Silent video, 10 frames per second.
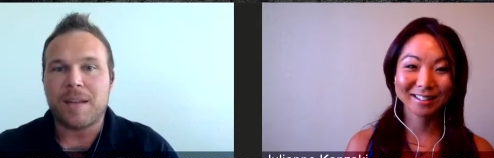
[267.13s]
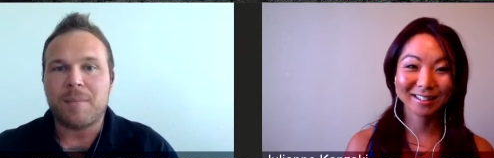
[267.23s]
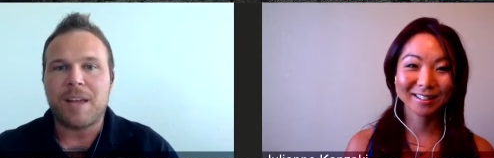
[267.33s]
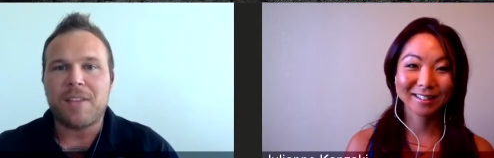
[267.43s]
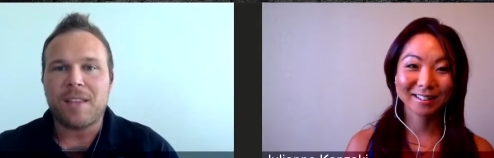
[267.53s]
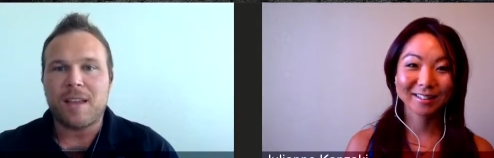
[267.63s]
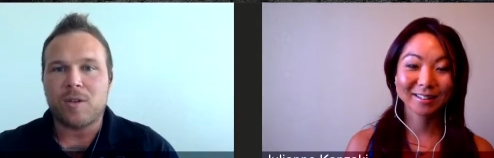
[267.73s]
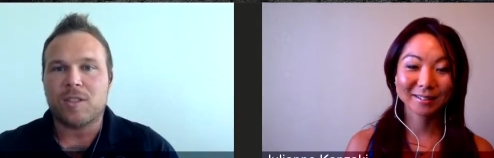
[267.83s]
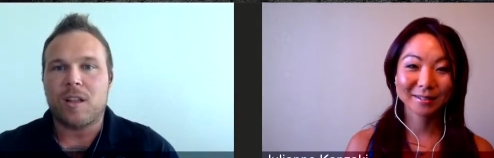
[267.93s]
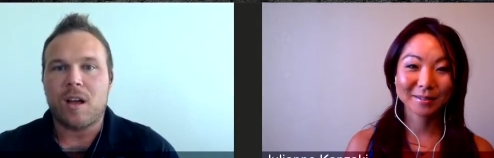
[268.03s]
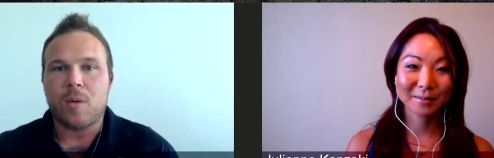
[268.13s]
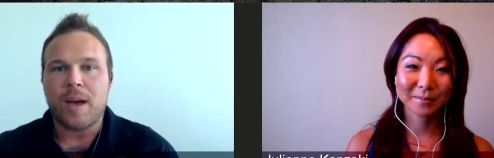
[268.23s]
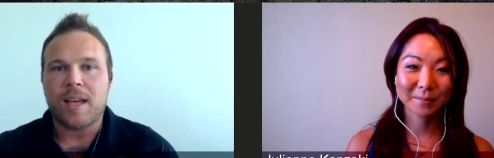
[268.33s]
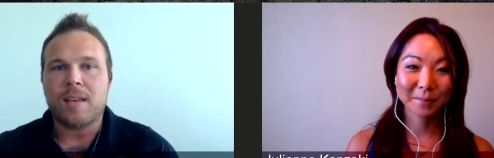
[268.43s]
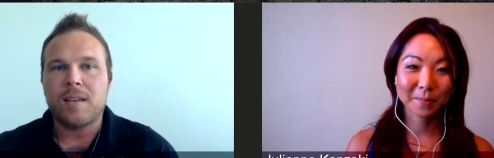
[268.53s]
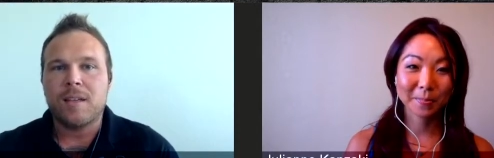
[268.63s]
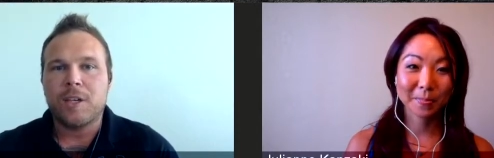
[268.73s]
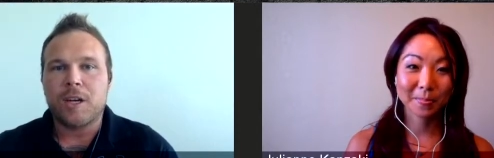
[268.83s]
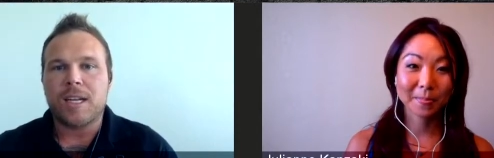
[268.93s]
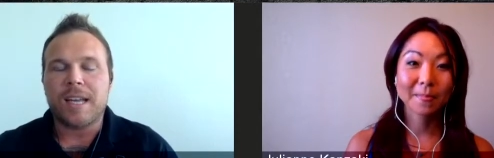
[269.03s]
Speaker 1: But I think that goes a long way.
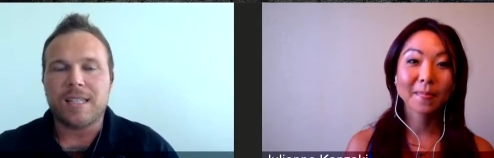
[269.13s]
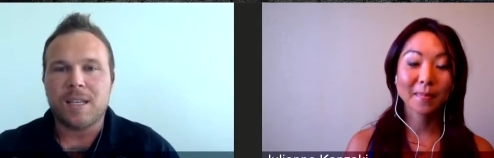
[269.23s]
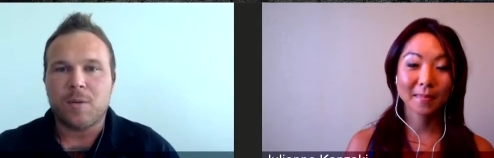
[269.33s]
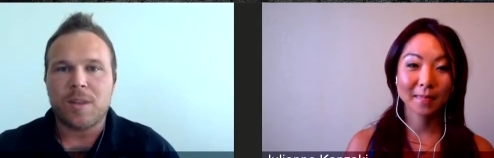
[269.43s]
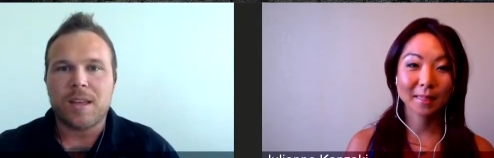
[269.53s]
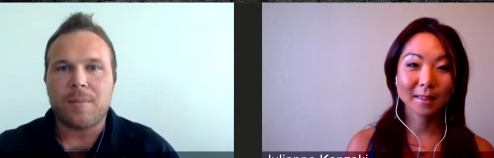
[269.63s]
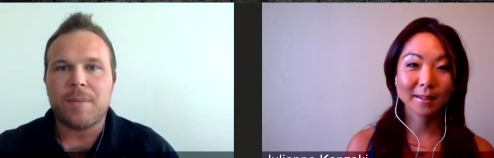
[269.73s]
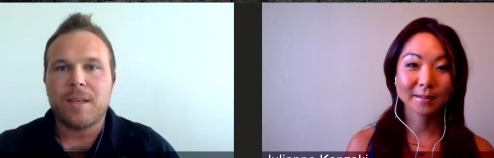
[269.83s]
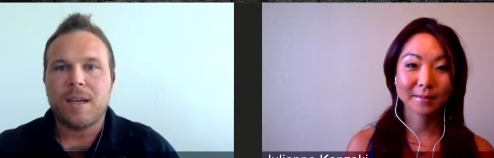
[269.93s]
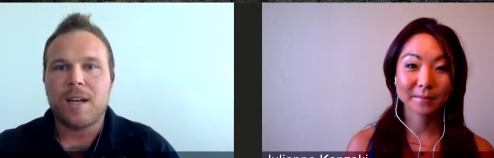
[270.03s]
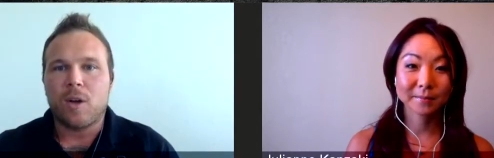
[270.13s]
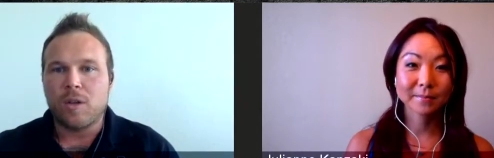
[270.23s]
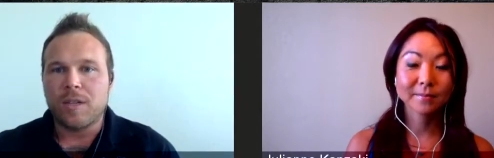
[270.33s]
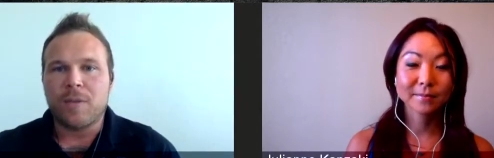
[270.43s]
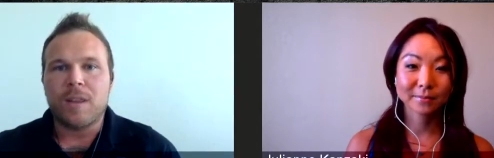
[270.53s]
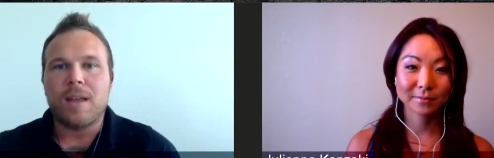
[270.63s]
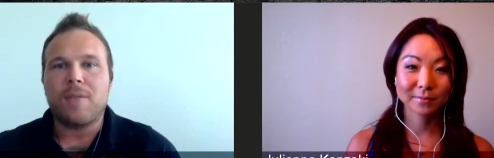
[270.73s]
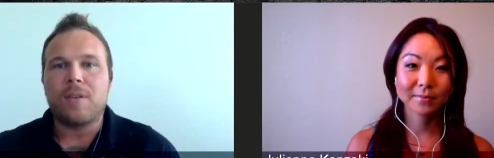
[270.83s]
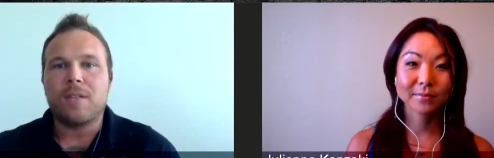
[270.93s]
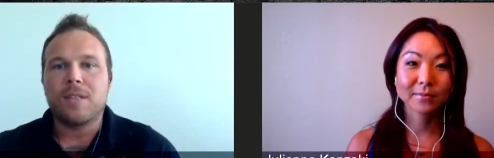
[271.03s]
You're connecting with them on a whole different
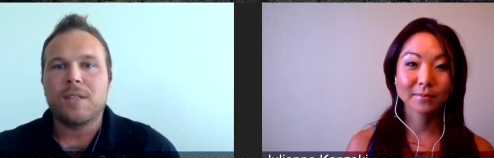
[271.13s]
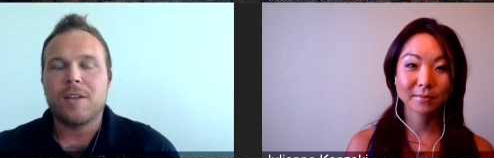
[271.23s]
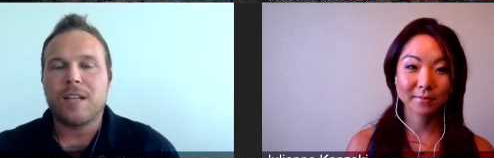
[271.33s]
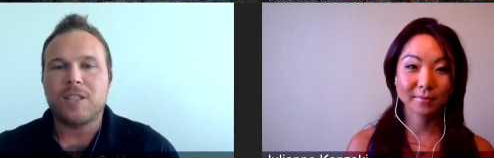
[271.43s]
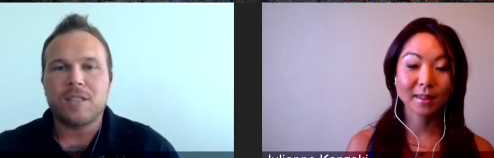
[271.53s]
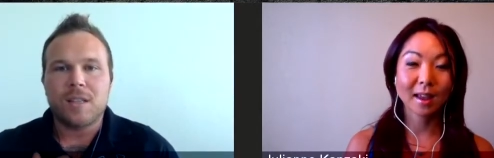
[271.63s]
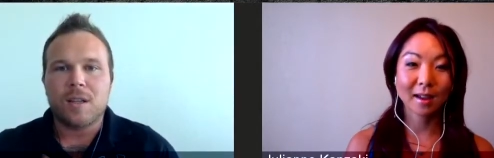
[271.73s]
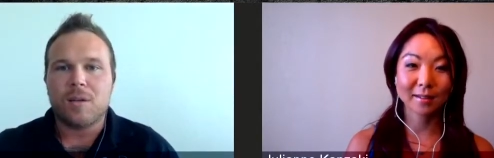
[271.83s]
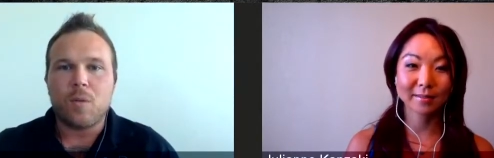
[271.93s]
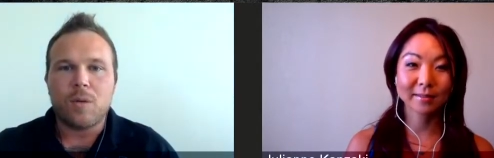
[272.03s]
level. You're not just in yeah.